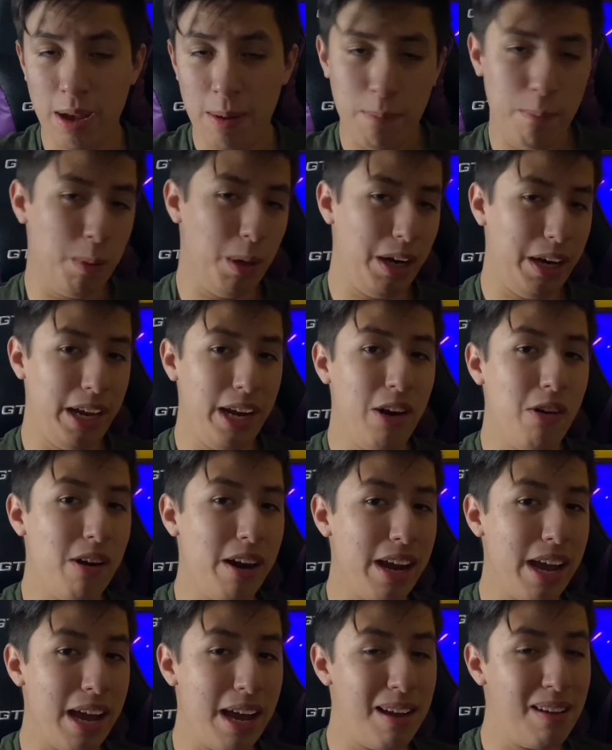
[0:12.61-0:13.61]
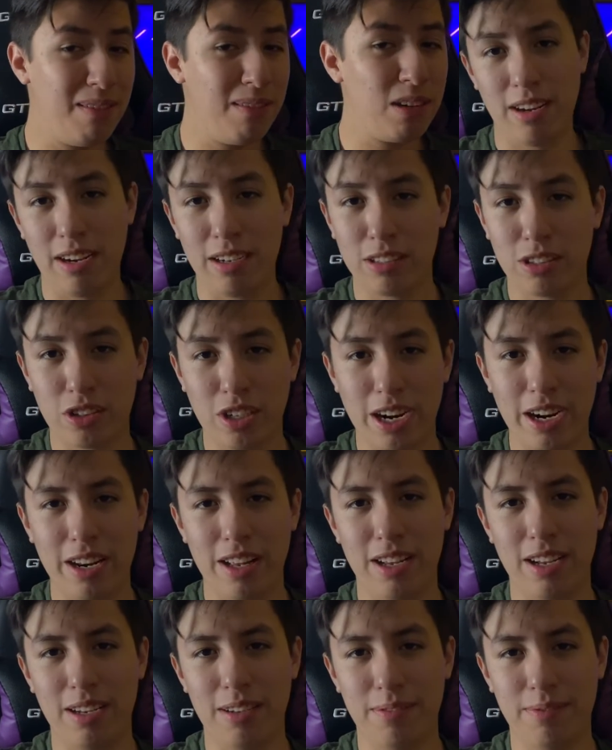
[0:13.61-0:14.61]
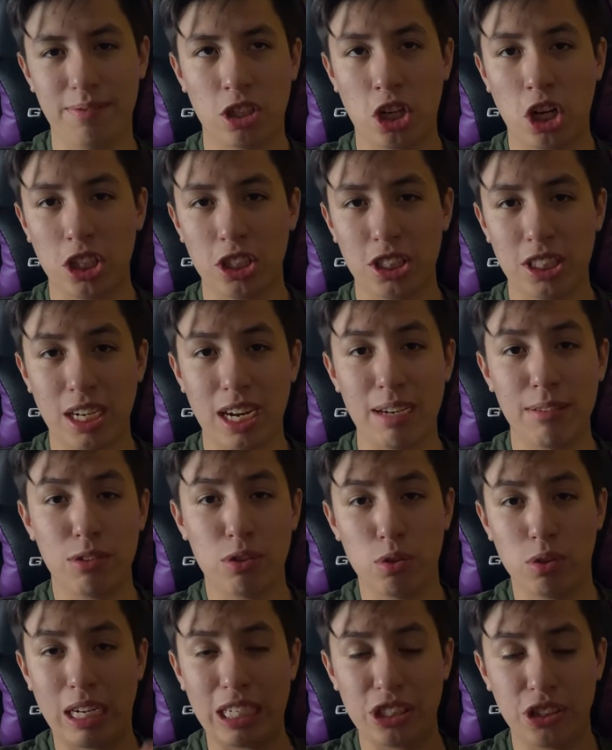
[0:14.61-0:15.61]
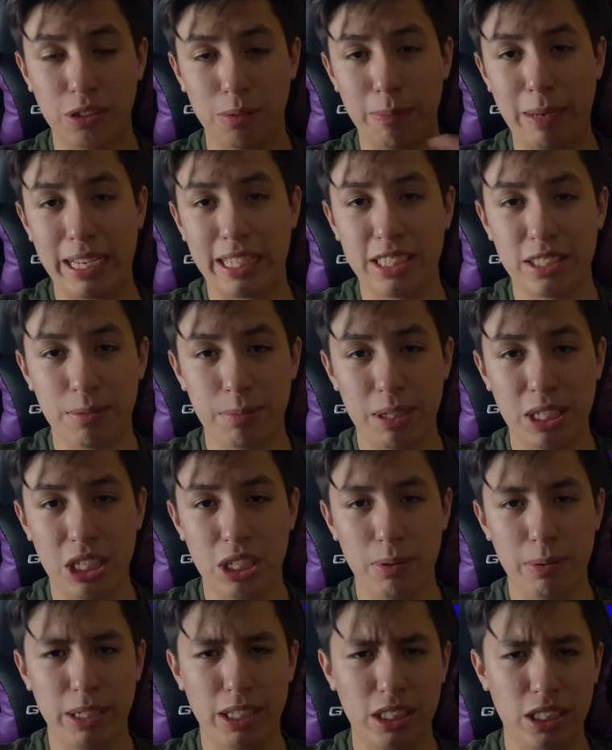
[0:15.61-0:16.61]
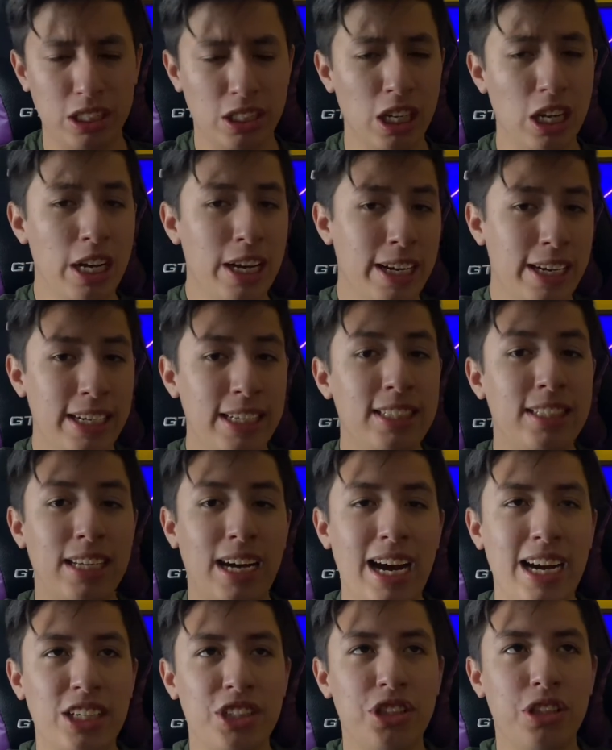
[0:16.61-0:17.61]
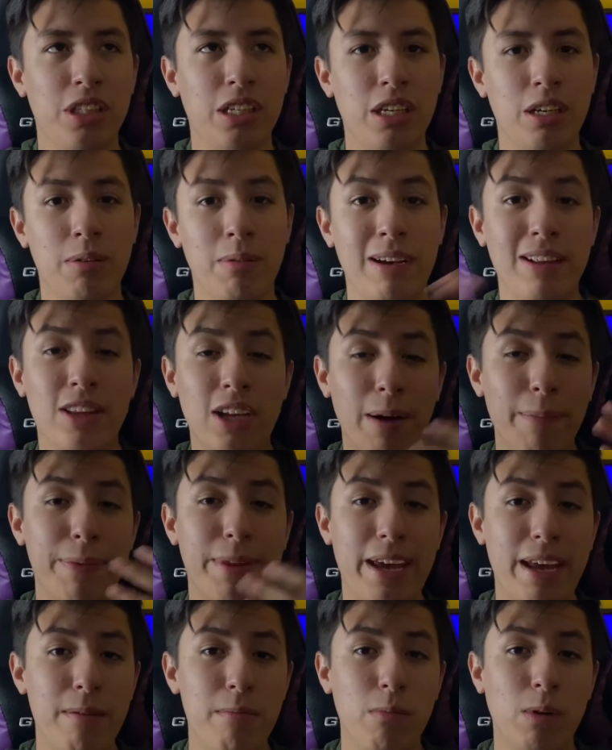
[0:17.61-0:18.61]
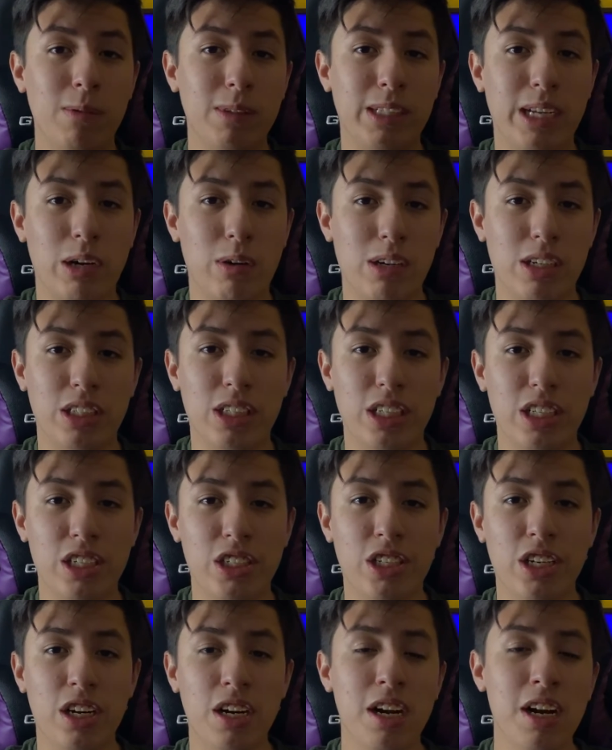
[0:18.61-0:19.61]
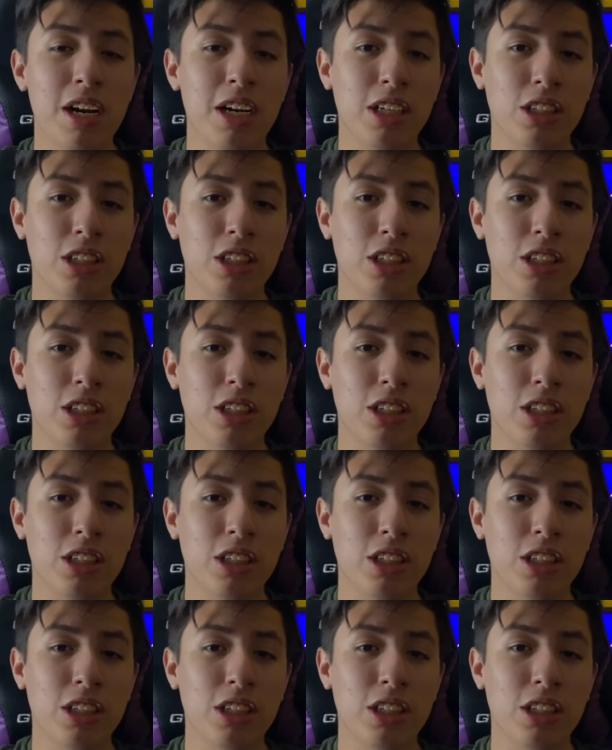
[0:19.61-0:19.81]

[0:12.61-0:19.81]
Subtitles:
But here I am, I'm trying to cut time to actually make this video because it's actually in my top 10 movies that I want to see this year.